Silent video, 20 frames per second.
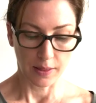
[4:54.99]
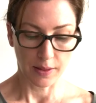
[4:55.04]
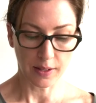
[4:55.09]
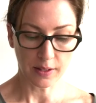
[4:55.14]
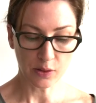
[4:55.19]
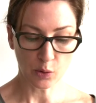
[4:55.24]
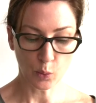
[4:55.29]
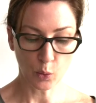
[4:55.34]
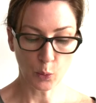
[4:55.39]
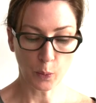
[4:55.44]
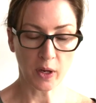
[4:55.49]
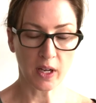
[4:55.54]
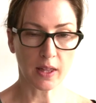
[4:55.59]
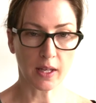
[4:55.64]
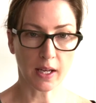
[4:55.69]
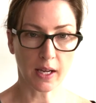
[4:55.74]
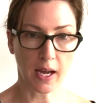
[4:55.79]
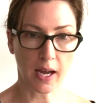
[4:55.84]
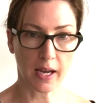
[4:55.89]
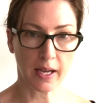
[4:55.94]
This will be the
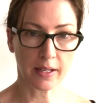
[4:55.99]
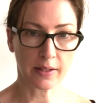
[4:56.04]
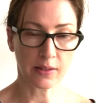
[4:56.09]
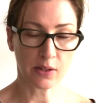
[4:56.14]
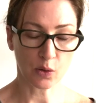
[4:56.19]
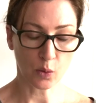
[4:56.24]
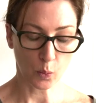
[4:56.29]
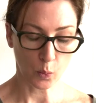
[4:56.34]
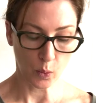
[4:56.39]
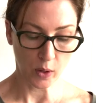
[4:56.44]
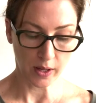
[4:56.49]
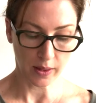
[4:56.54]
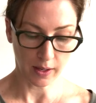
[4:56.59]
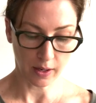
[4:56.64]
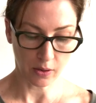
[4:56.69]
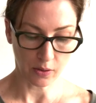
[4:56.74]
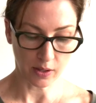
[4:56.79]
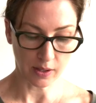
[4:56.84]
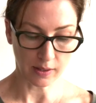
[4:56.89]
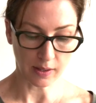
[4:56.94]
case where
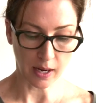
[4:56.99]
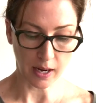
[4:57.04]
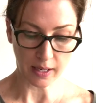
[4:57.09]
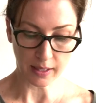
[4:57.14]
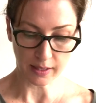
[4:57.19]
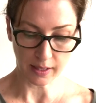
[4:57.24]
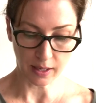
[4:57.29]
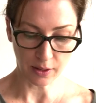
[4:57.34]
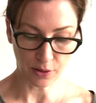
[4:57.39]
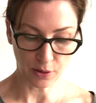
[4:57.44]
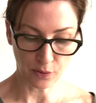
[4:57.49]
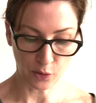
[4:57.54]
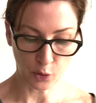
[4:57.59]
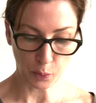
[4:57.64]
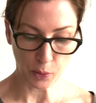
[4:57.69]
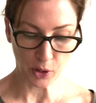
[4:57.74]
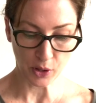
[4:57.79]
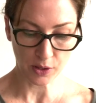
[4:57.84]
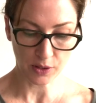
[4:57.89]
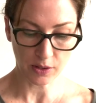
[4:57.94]
there is a death of a
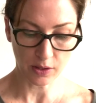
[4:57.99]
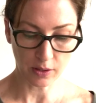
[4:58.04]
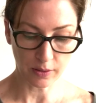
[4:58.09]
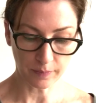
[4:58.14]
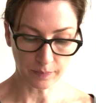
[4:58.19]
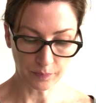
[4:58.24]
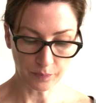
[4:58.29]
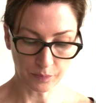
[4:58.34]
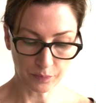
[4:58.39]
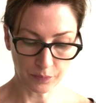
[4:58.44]
person,